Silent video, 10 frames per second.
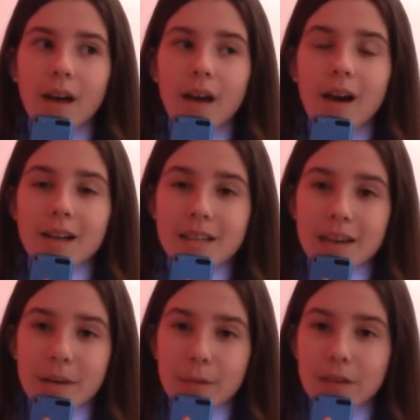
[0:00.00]

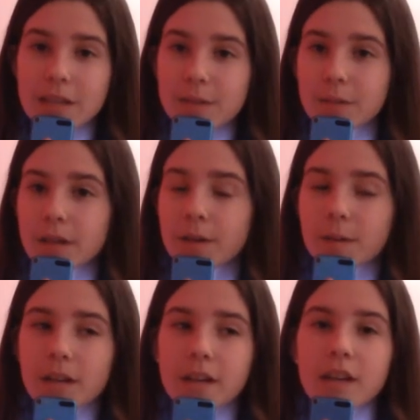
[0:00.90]
RTR Beauty
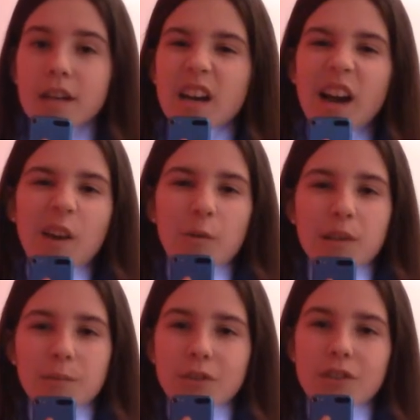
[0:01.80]
101, I
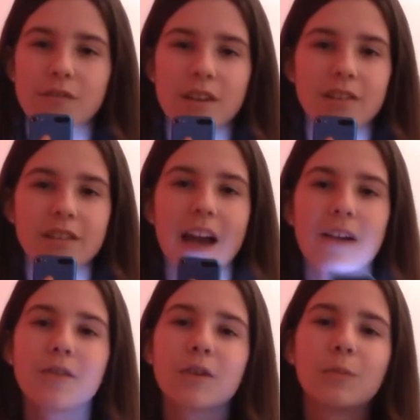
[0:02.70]
always watch her videos. I
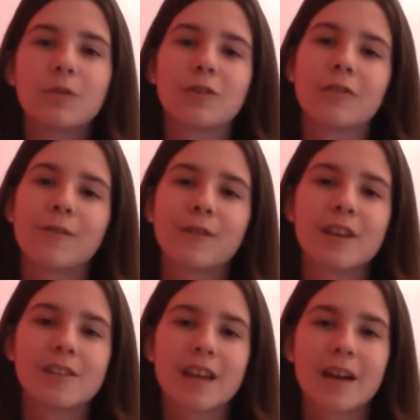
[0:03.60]
haven't got bored of her
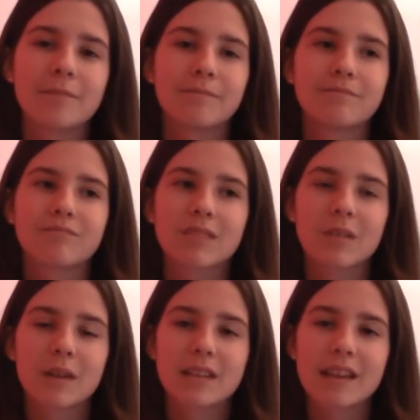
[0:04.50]
videos yet.
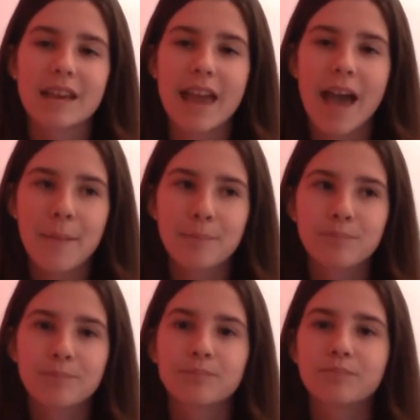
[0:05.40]
When I say yet,
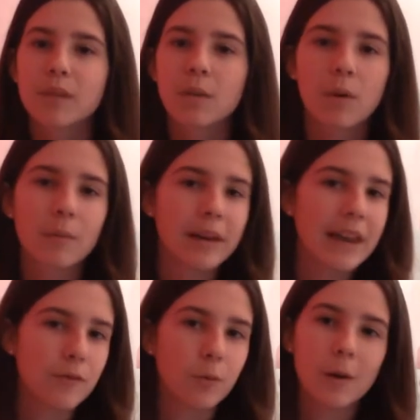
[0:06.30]
probably
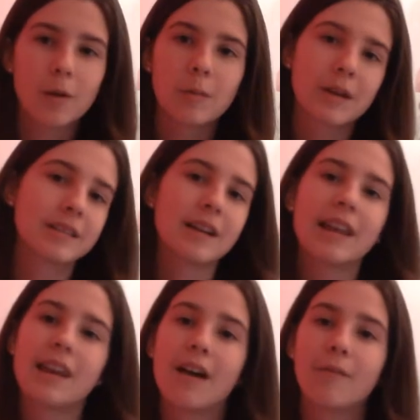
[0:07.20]
never will, because I
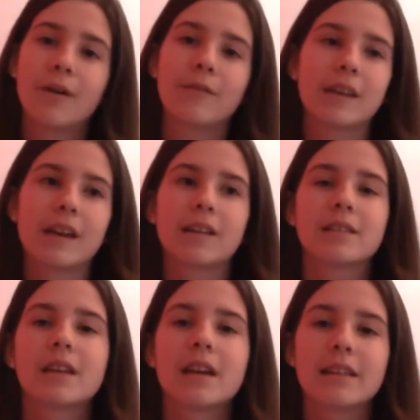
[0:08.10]
love her
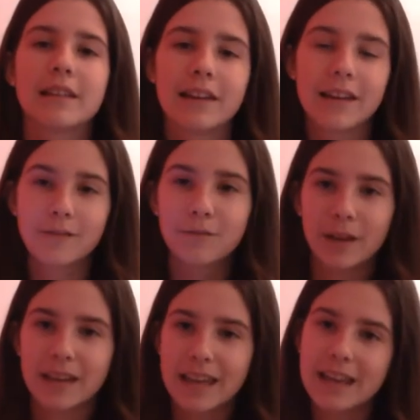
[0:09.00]
videos. They're like
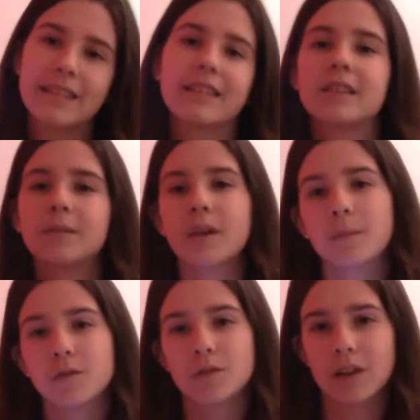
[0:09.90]
funny, and then
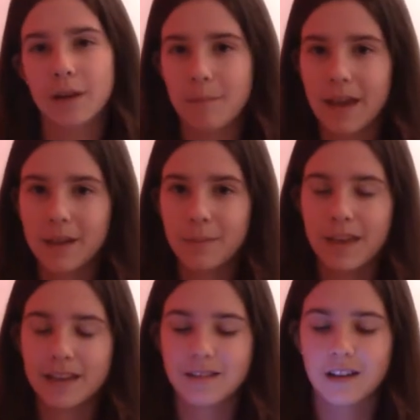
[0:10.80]
sometimes she'll do like makeup
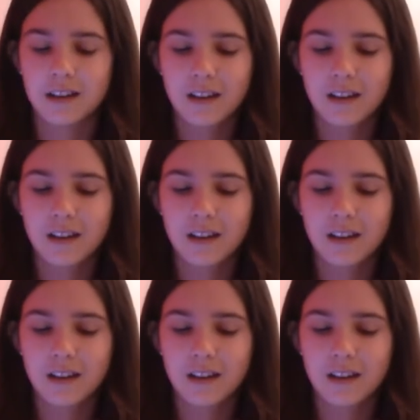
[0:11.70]
things, like